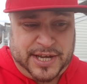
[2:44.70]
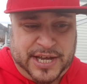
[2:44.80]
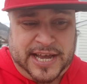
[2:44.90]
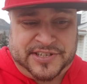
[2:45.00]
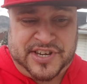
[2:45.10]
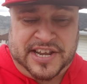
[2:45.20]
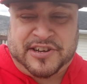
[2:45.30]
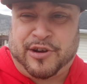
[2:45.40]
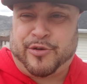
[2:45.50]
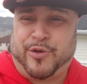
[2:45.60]
It's going to
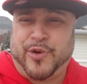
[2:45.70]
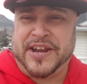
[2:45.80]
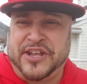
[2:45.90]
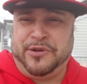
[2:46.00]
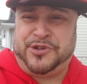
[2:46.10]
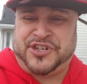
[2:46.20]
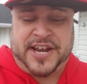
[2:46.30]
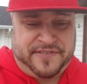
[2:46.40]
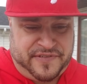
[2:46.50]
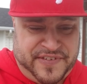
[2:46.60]
create a huge
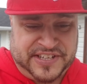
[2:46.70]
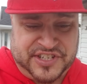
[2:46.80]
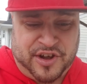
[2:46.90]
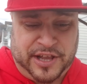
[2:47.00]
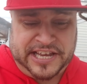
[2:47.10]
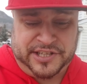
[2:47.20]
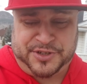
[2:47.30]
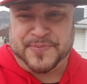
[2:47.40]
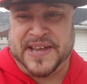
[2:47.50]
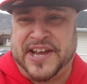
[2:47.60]
chain of events in all
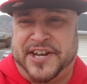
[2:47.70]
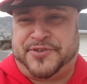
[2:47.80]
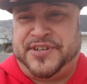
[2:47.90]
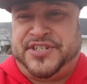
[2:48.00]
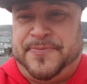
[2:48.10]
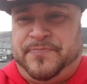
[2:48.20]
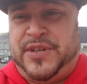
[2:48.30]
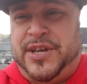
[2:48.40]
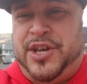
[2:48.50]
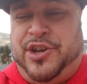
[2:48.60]
English-speaking countries.
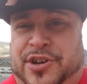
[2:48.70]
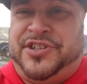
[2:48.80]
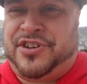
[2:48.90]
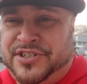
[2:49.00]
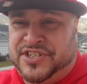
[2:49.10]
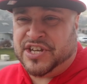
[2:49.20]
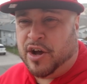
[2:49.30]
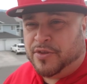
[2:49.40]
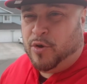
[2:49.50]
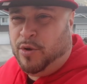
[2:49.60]
You're going to start to see
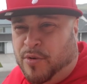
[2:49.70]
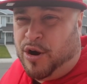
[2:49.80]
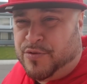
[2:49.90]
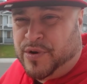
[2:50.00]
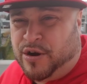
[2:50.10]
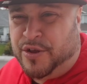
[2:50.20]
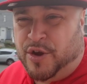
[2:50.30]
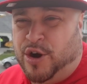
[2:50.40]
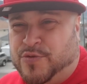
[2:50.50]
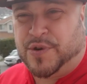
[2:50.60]
all the
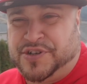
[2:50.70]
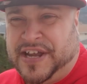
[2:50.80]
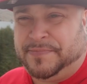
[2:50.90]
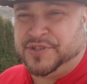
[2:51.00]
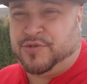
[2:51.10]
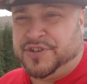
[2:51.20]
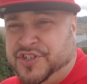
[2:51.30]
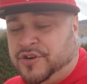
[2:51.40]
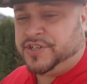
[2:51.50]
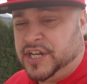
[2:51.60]
hardware-type stores
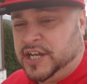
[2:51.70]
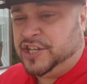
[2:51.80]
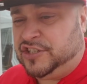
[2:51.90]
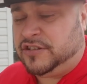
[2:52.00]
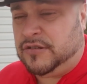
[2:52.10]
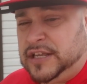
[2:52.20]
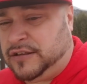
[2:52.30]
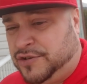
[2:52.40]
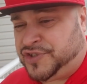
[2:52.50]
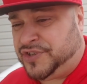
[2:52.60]
start slowly
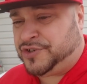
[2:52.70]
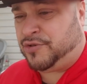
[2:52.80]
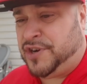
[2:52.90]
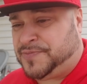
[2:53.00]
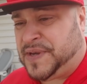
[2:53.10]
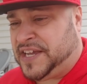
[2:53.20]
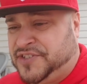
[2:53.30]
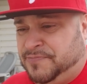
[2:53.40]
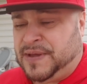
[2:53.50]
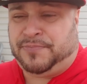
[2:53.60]
closing their doors because
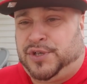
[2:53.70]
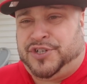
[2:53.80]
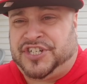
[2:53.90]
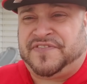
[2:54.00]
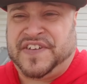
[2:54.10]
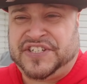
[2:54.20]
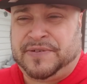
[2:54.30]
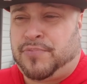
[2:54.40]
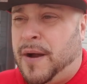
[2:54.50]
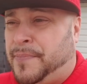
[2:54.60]
people aren't just fixing
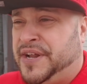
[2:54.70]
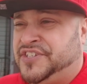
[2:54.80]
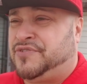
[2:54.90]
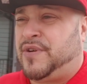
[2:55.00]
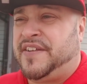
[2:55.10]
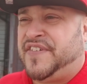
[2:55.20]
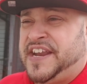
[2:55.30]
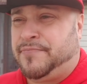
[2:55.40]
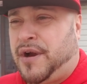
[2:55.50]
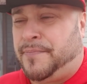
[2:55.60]
properties and
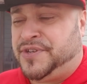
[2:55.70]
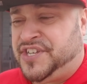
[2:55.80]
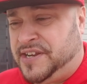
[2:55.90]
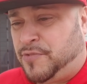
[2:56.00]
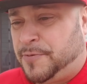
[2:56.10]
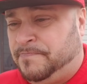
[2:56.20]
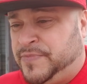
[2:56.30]
renovating properties anymore.